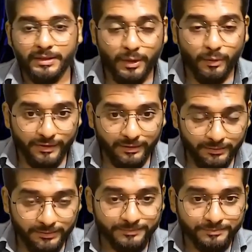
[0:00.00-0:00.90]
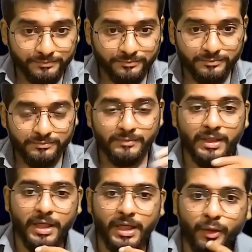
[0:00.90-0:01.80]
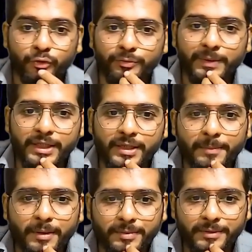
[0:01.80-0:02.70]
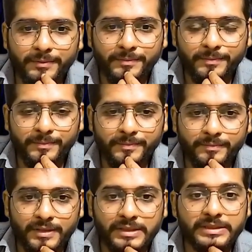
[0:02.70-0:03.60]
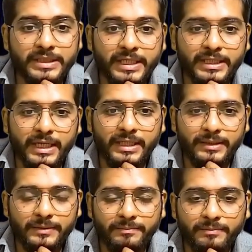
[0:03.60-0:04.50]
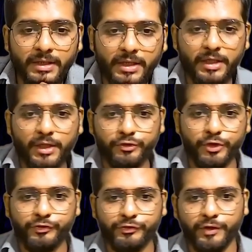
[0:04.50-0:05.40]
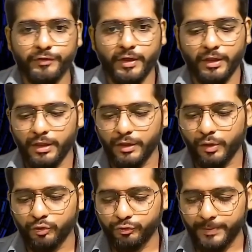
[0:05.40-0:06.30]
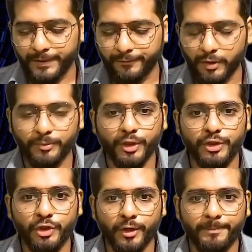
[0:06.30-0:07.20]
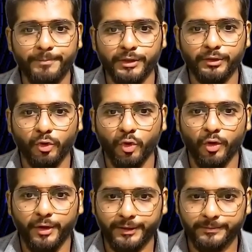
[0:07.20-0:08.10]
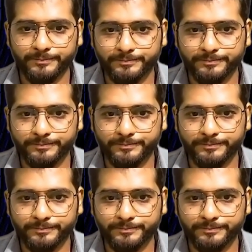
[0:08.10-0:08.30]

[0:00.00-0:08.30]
There was an announcement in the pub saying that this is an announcement from the European court.